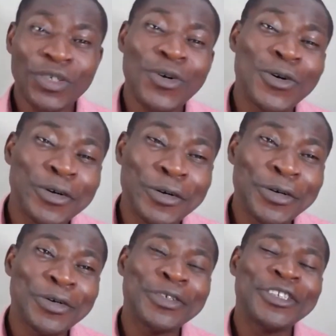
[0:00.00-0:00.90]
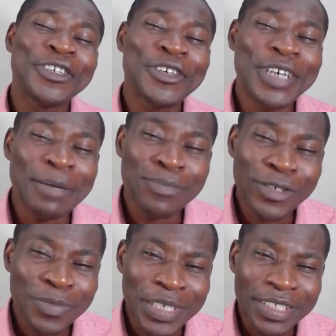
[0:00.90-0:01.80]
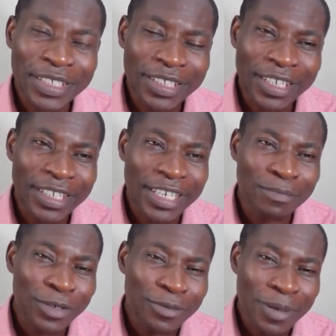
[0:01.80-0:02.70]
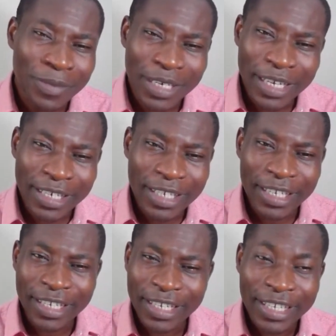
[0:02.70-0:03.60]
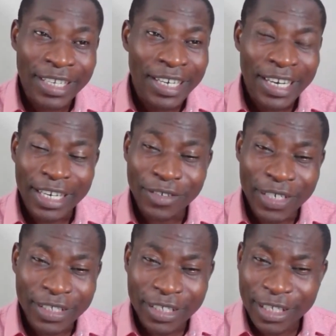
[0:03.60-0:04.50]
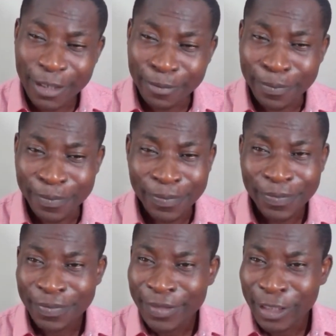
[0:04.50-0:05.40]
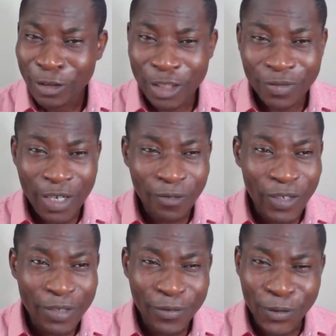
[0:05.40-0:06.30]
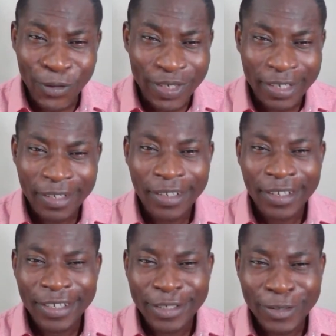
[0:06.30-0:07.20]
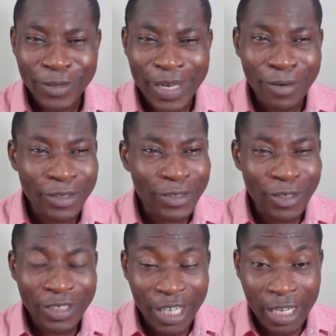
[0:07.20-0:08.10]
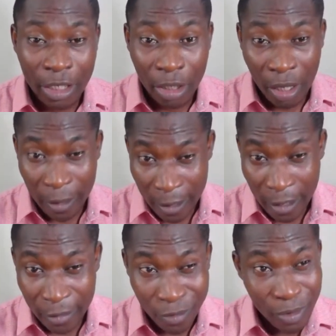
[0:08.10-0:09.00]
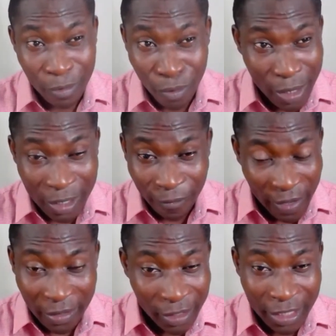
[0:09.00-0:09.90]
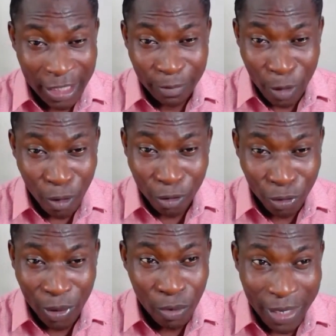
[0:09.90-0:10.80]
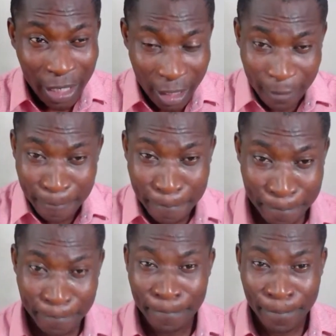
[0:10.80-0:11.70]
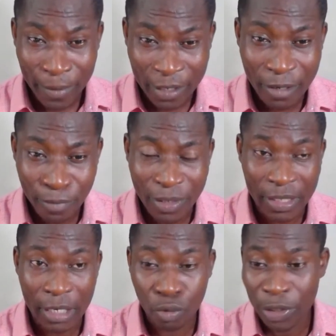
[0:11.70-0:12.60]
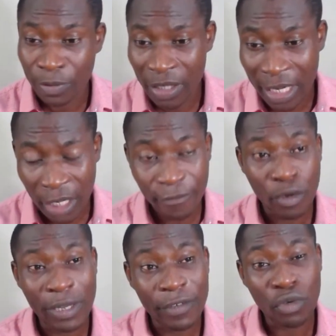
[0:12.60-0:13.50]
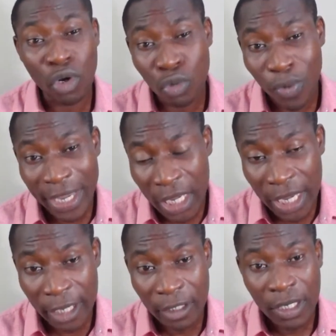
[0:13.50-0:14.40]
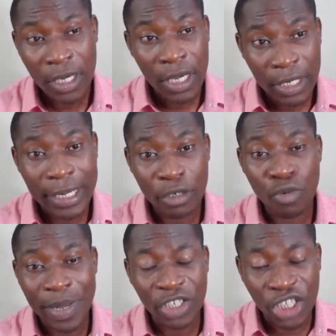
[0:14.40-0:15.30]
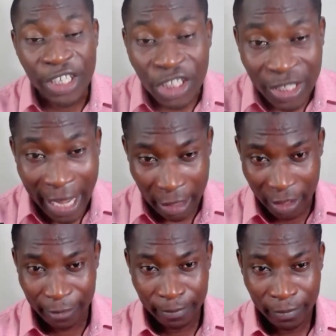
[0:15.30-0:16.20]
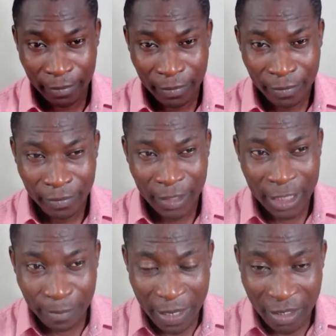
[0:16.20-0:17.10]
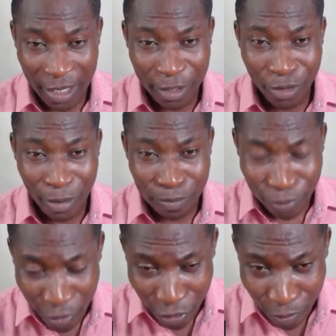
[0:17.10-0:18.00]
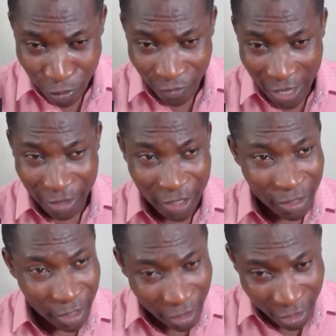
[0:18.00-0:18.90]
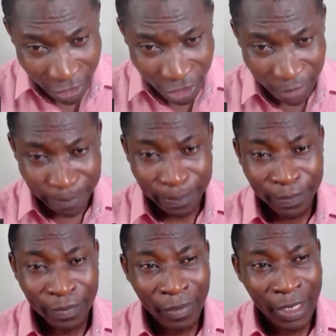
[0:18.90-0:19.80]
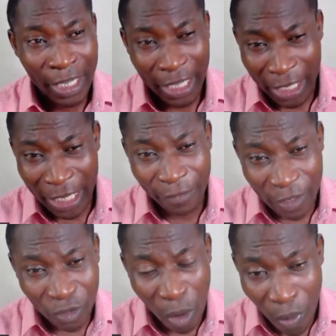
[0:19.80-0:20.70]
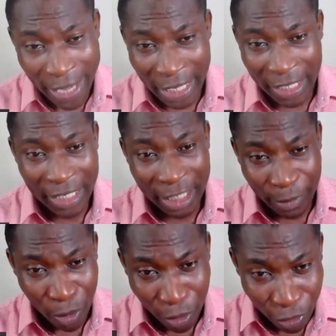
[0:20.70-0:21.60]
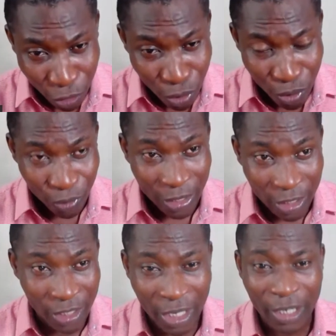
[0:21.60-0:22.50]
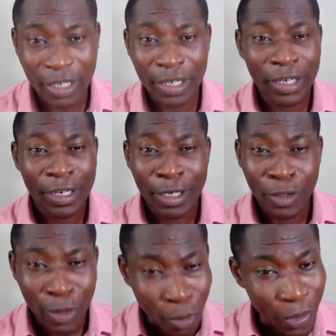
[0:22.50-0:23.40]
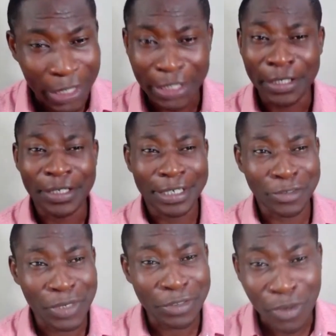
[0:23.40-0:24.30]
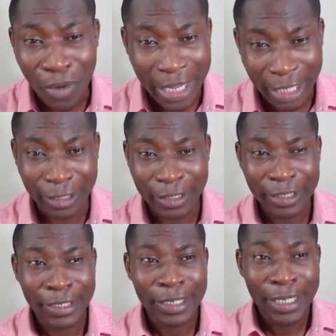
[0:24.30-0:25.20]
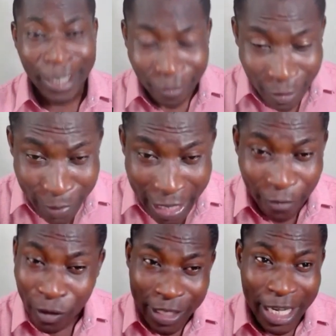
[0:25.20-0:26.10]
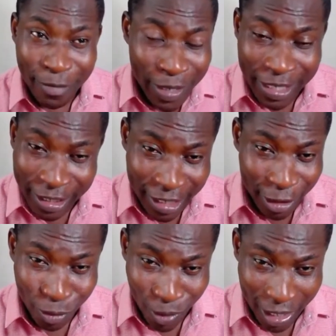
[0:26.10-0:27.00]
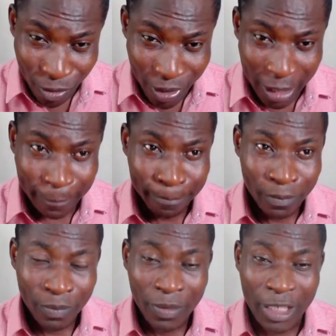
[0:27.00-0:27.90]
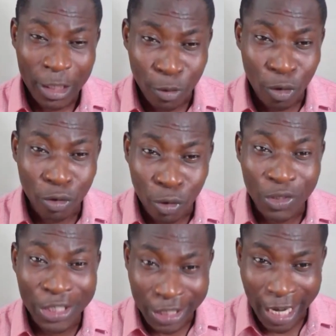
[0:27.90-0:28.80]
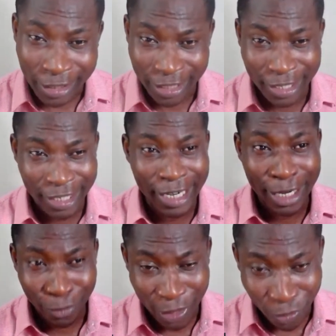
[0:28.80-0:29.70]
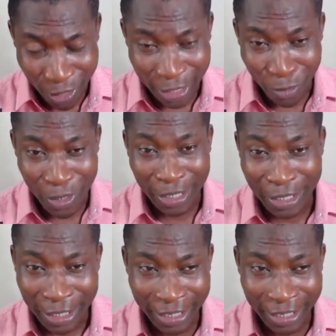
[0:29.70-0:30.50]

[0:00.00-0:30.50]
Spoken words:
So, you know, I put my sister there, I put my brother there, I trusted him. He was very faithful, so I was not checking. And so when he failed, it's because you were weak. It's as simple as that, which means that if it's going to work again, that you must change that. It's business, you're providing the leadership. If it's not working, it's because you, the leader, you're not working. That's why it's not working. If you see any business that is working well, it's because those in charge are really working well.